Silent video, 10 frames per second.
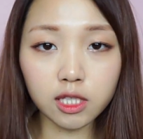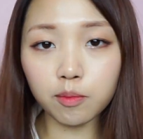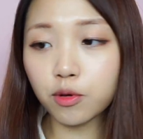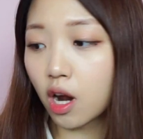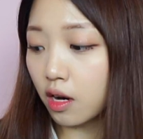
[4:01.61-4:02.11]

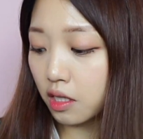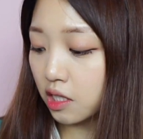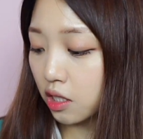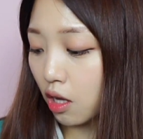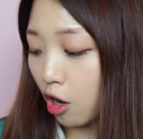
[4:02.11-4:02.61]

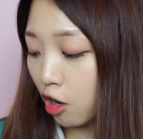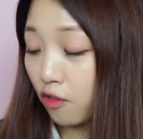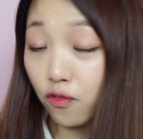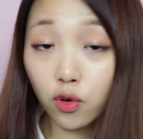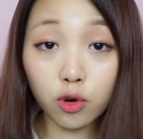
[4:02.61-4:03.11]
products are
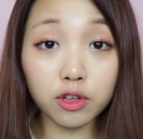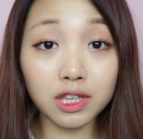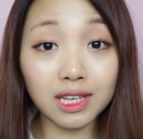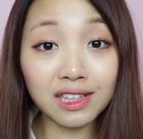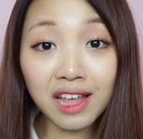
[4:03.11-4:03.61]
for
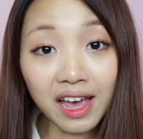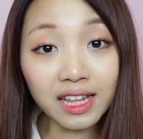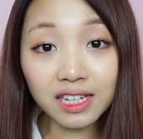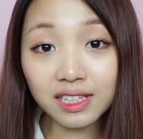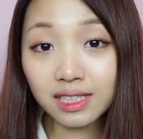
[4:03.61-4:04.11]
the
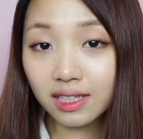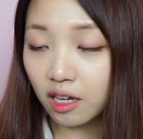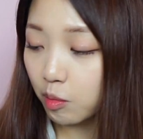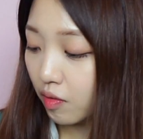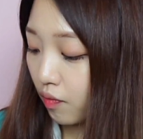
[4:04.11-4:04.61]
Nylon
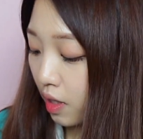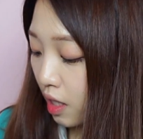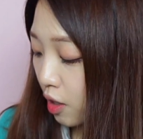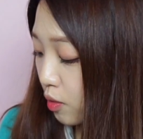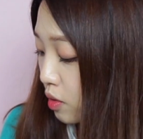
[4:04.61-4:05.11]
segment
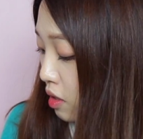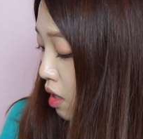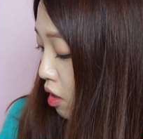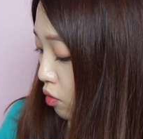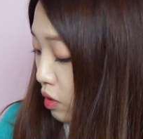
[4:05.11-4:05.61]
videos,
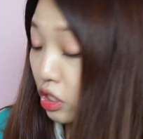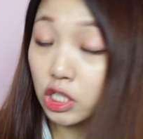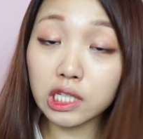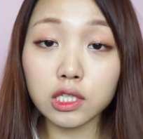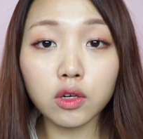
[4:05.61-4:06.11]
which
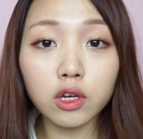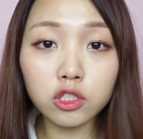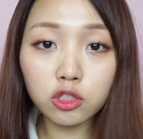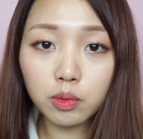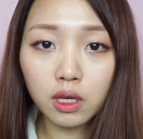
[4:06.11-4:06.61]
is going
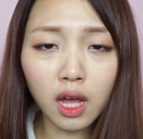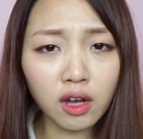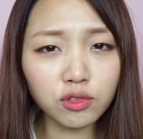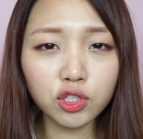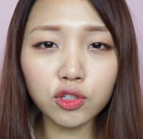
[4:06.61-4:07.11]
to be
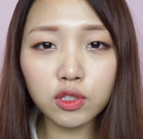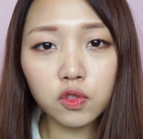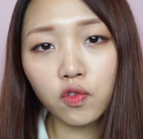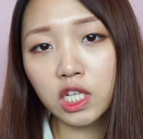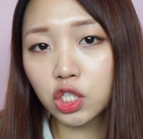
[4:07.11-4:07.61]
how to use
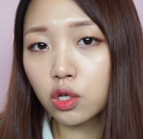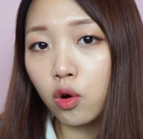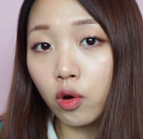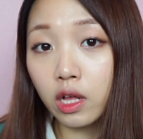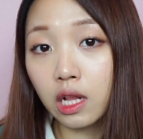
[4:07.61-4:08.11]
facial
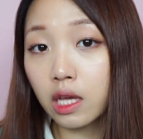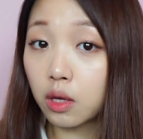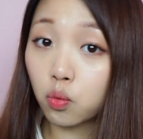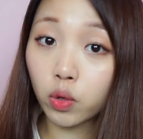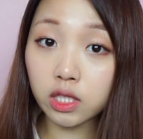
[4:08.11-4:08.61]
oil
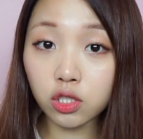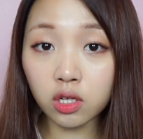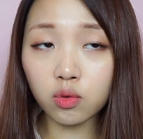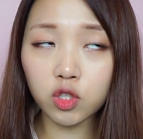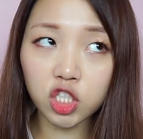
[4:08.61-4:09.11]
in
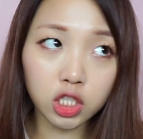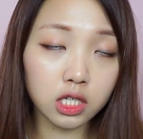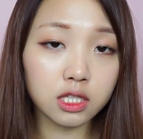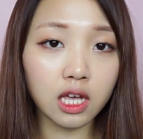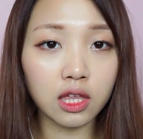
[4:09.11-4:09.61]
winter, which
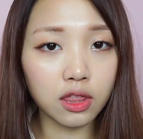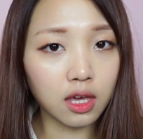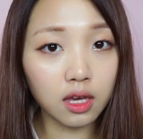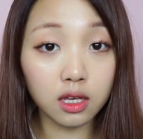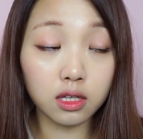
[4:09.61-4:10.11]
is, I
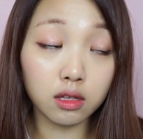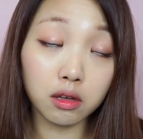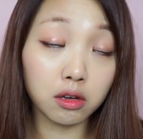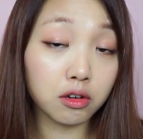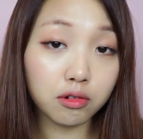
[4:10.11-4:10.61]
think,
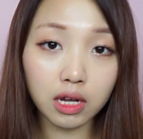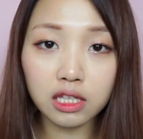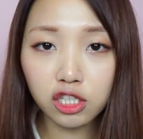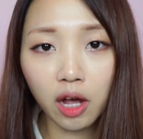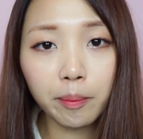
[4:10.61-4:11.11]
a great
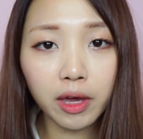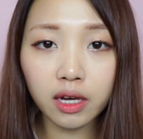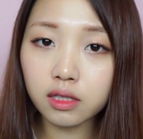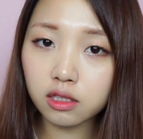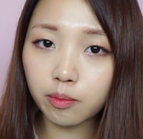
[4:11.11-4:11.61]
topic.
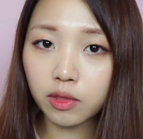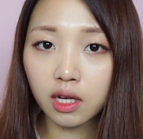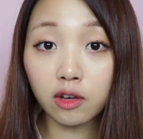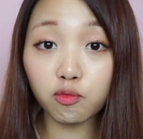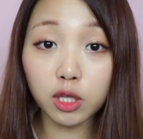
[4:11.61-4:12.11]
It's something
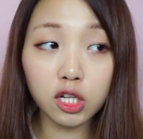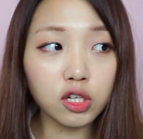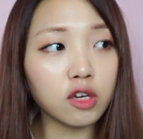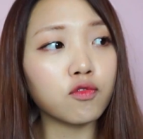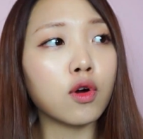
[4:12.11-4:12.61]
I've been
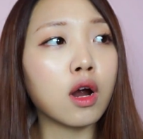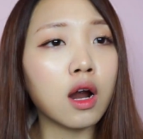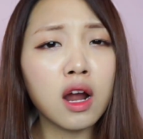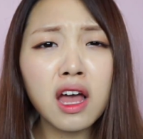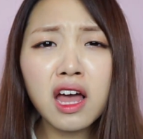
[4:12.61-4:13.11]
looking for.
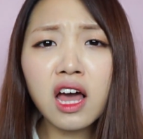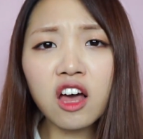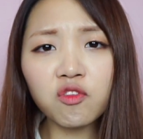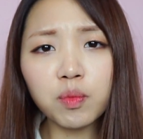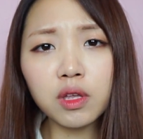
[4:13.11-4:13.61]

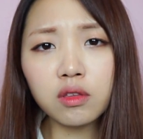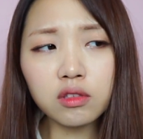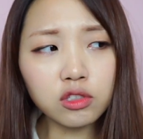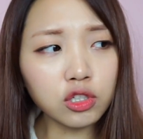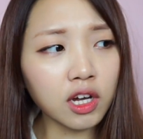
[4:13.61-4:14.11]
I've
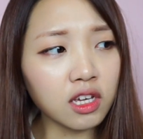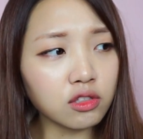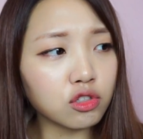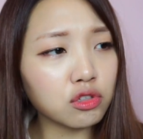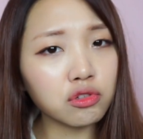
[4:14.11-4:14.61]
been trying
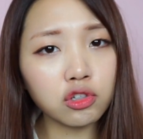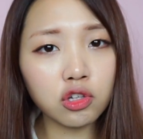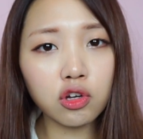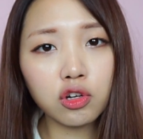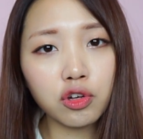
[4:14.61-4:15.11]
to,
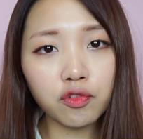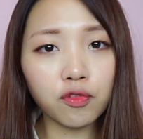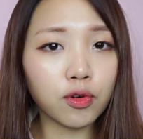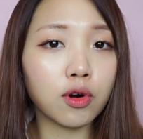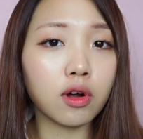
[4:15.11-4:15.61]
look
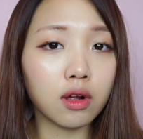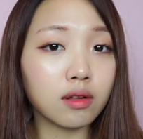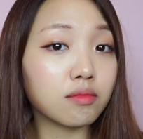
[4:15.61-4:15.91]
for